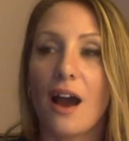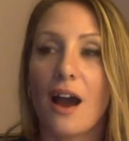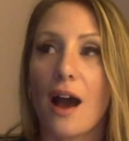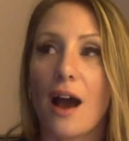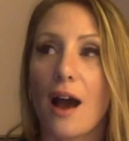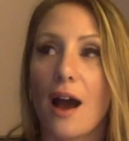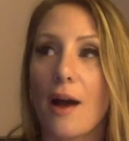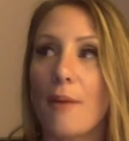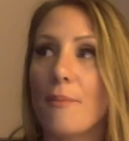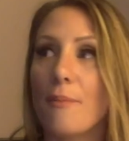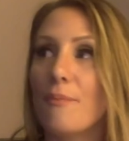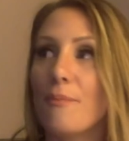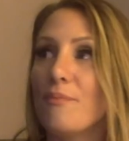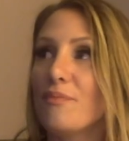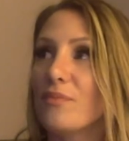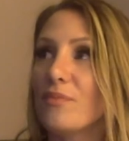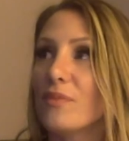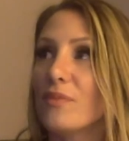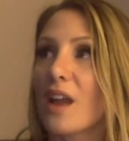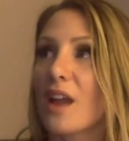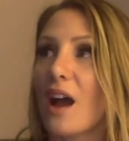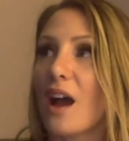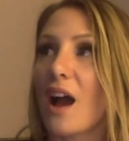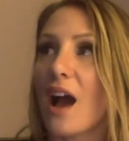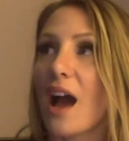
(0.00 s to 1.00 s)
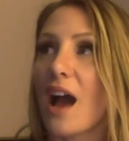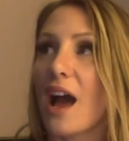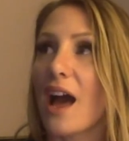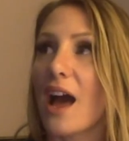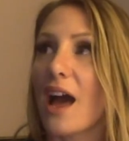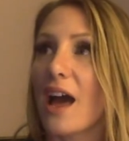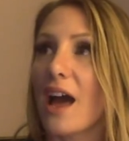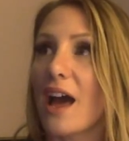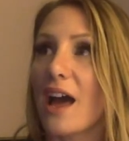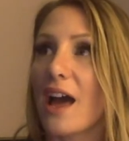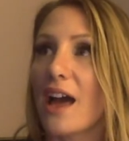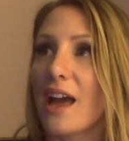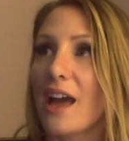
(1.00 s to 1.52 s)
Um,
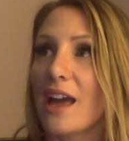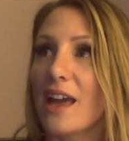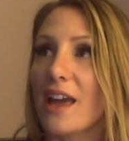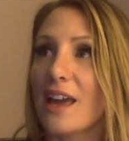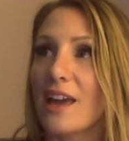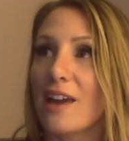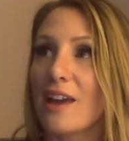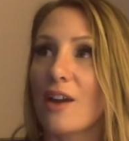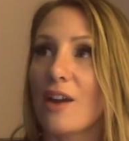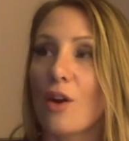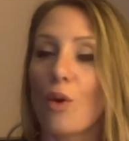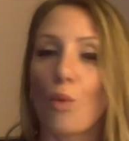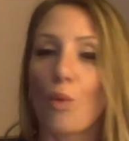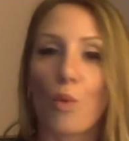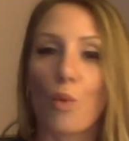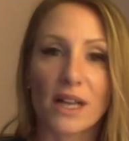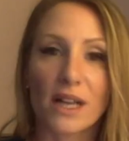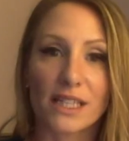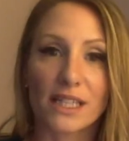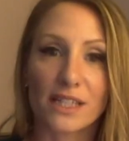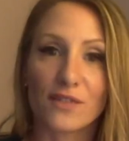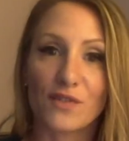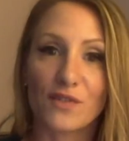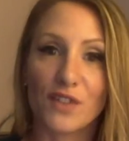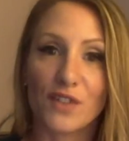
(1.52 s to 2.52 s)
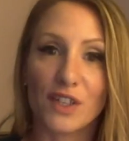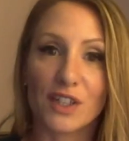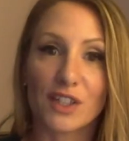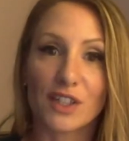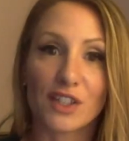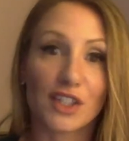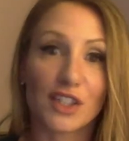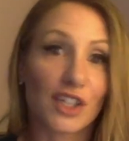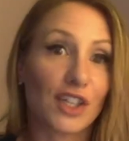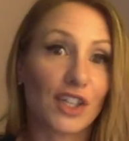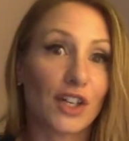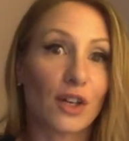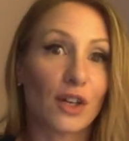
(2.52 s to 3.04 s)
I want to feel
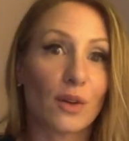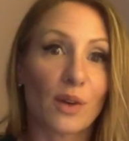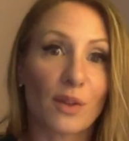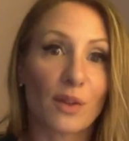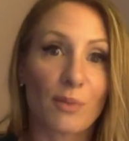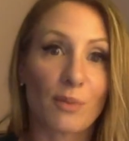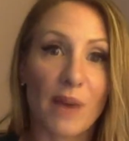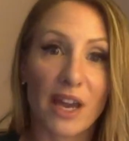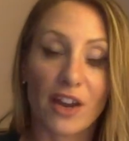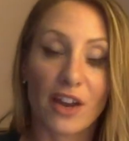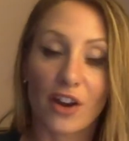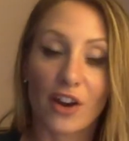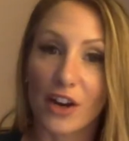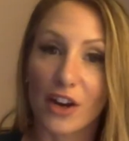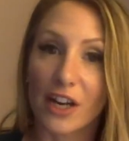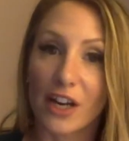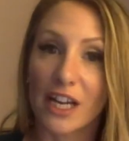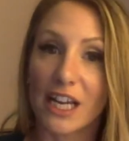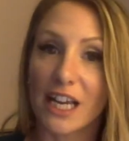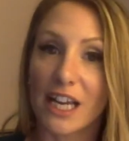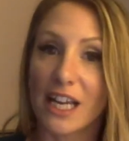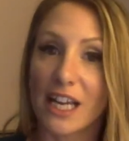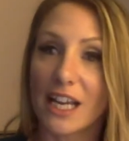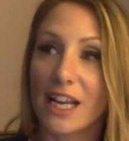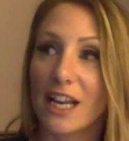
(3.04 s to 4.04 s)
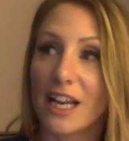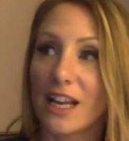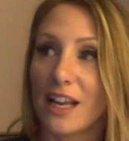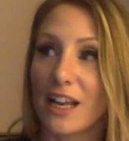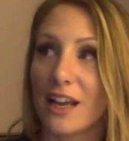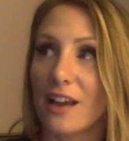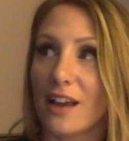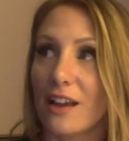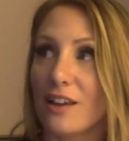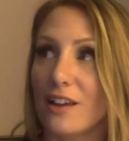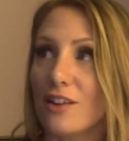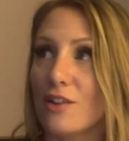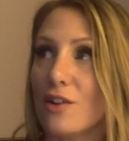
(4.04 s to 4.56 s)
secure with my current,
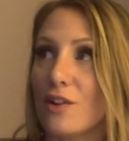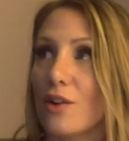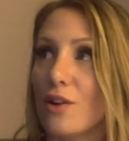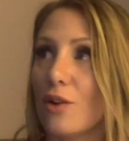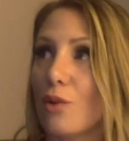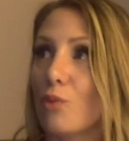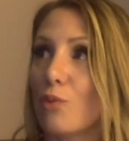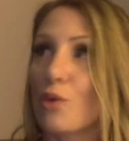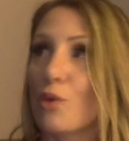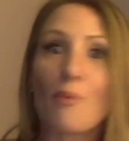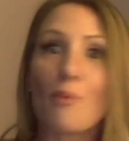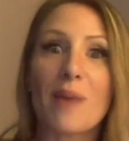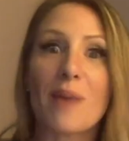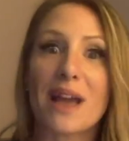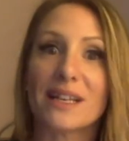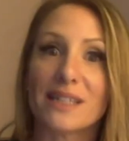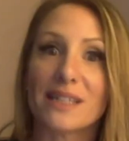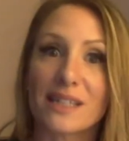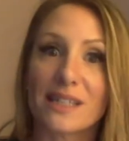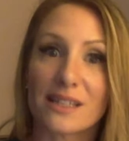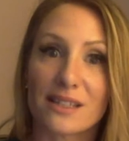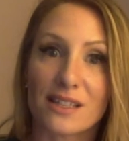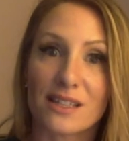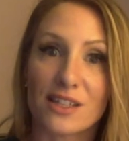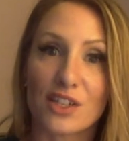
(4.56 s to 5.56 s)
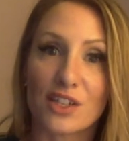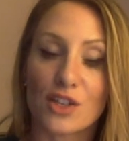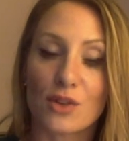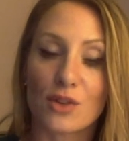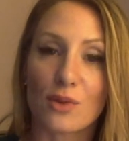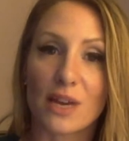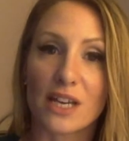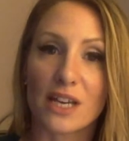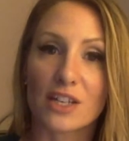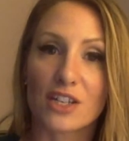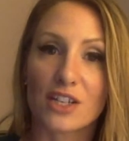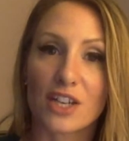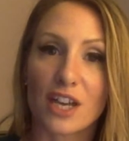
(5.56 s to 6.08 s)
you know, romantic
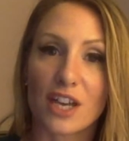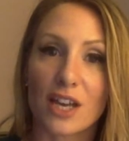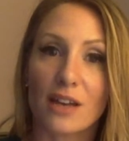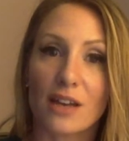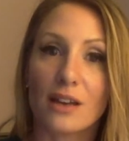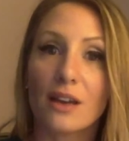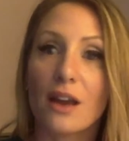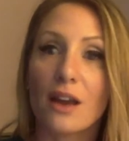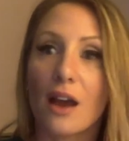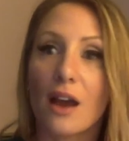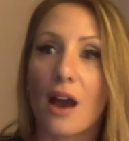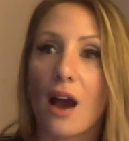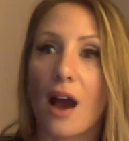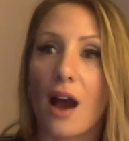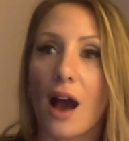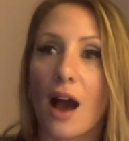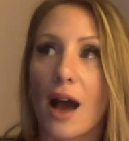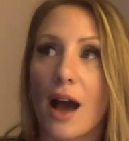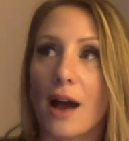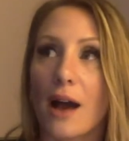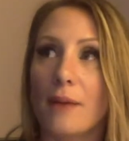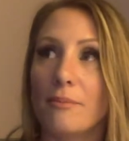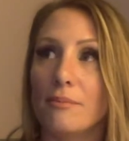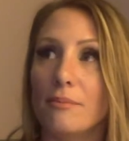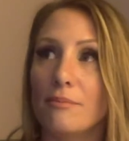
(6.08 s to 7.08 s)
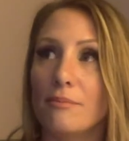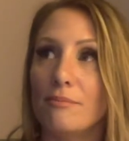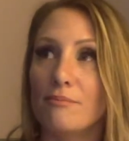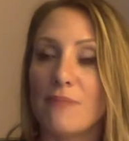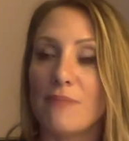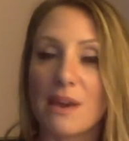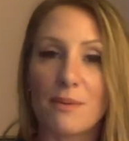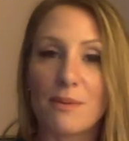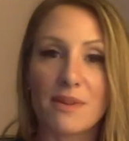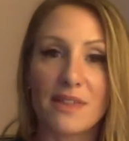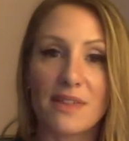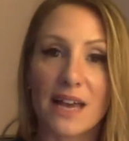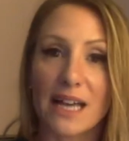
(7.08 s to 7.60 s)
situation. Um,
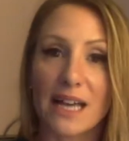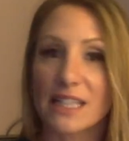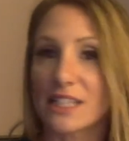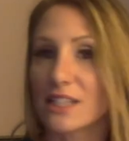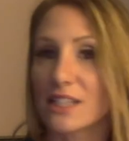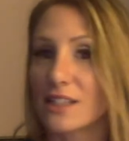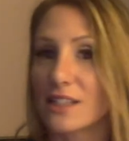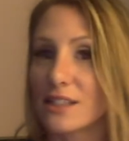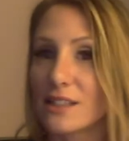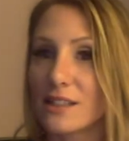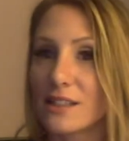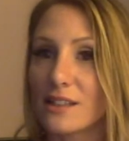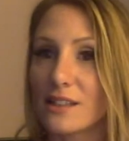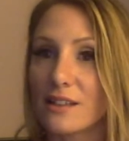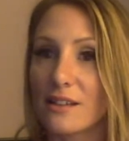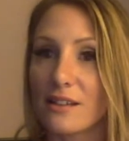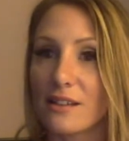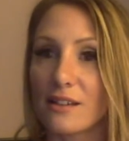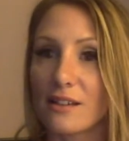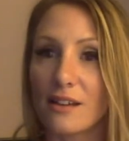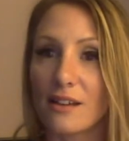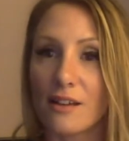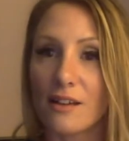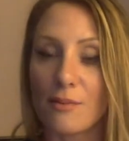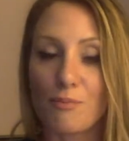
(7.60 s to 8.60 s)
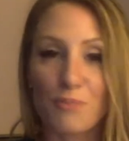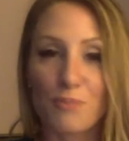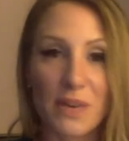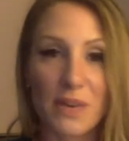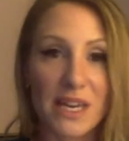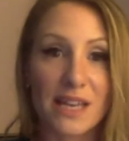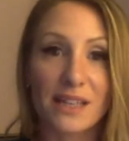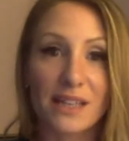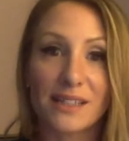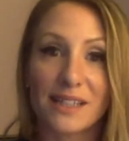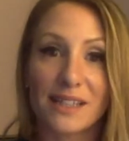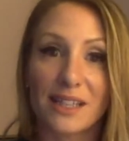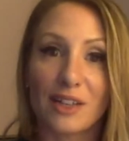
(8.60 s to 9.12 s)
maybe that's
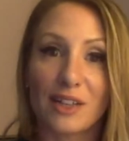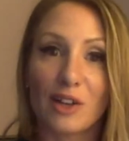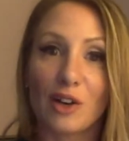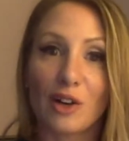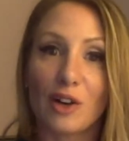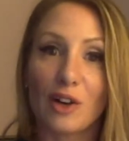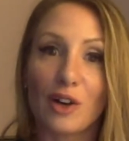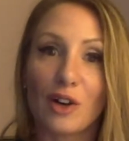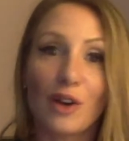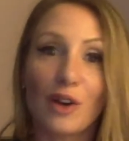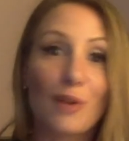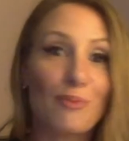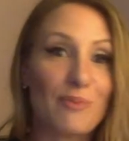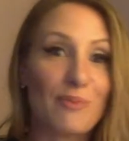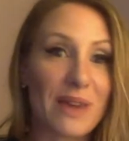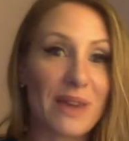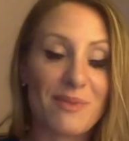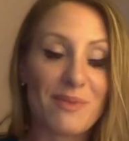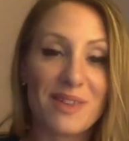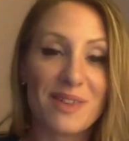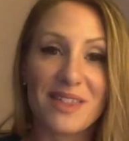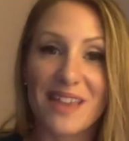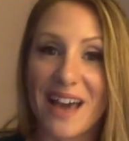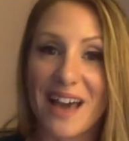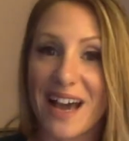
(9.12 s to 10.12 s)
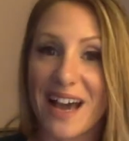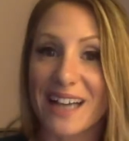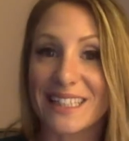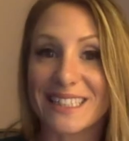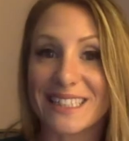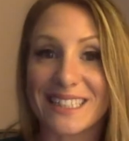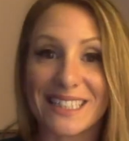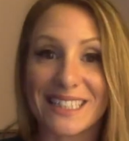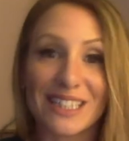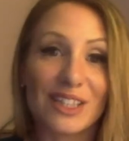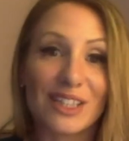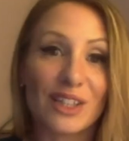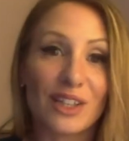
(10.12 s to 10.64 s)
being single. Maybe that's
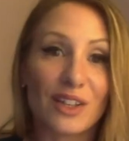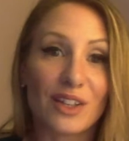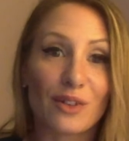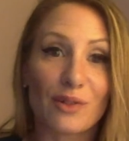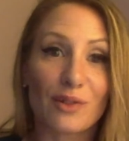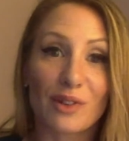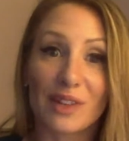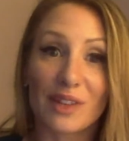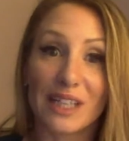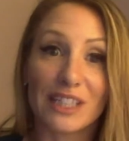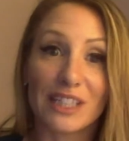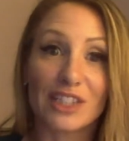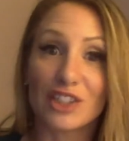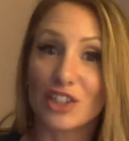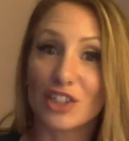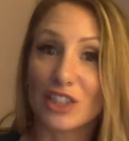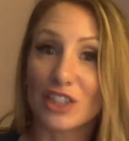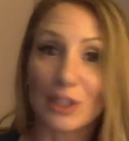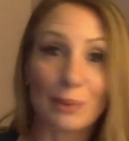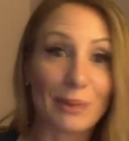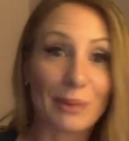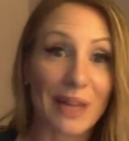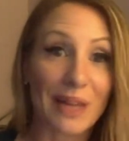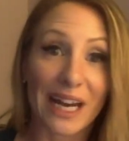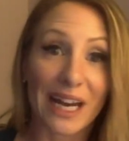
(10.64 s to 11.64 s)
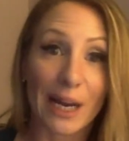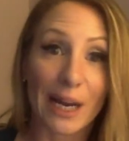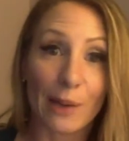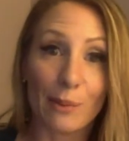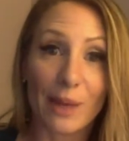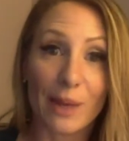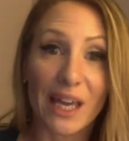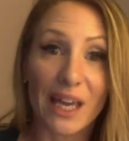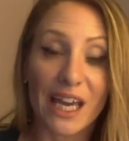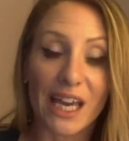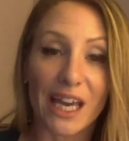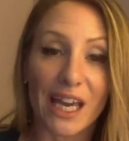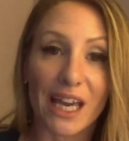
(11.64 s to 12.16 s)
in the relationship that I'm
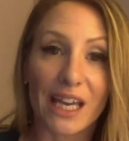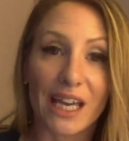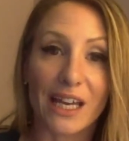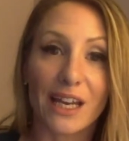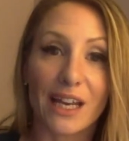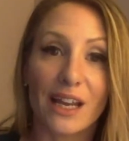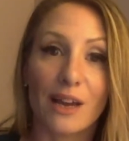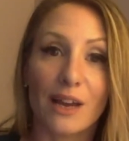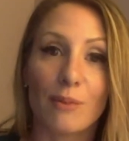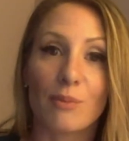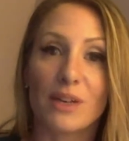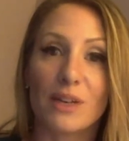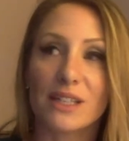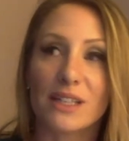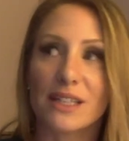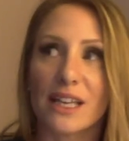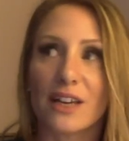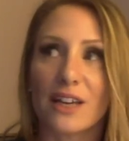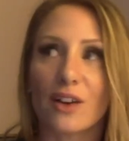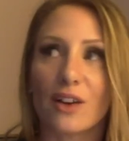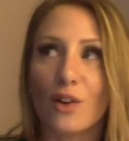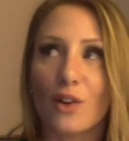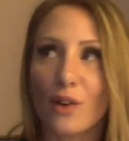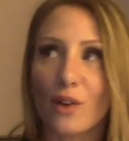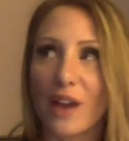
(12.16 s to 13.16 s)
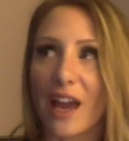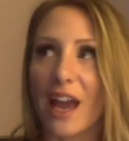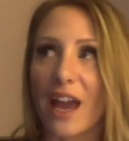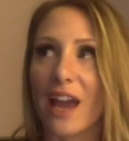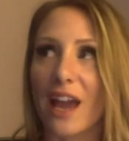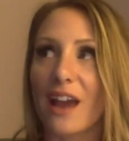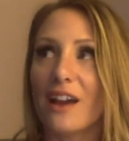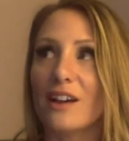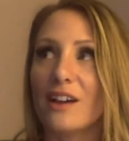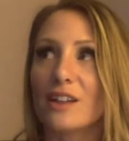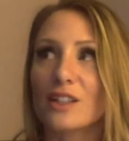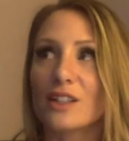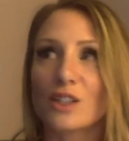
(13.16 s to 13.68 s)
in. But it's like,
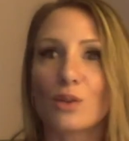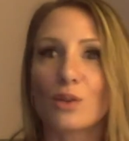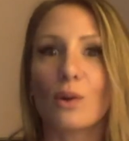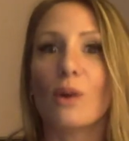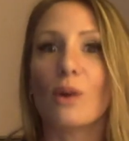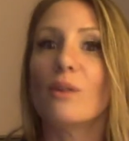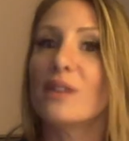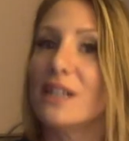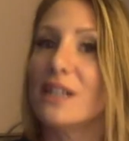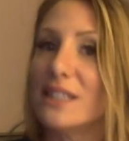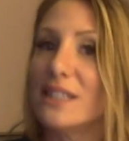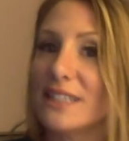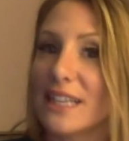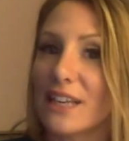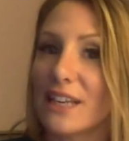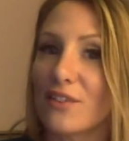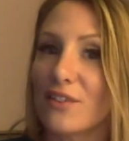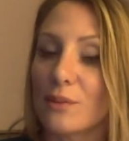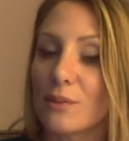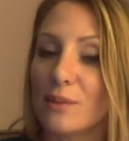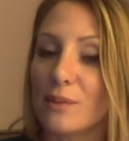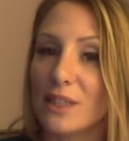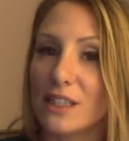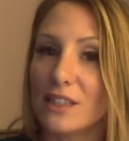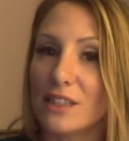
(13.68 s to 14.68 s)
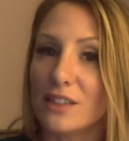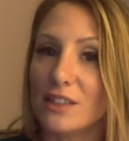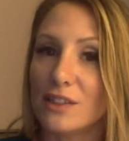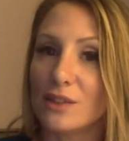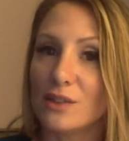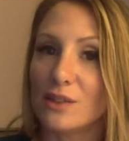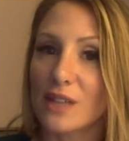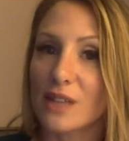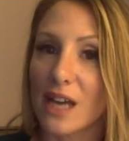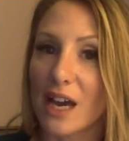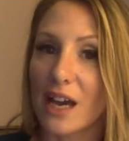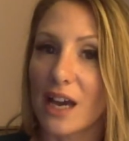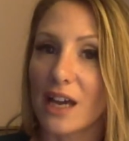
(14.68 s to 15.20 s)
okay, so what would it take for me to do
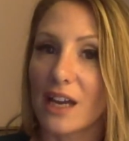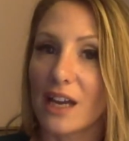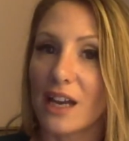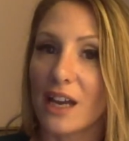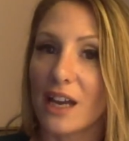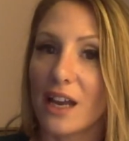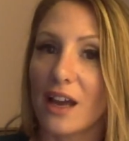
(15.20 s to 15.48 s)
that?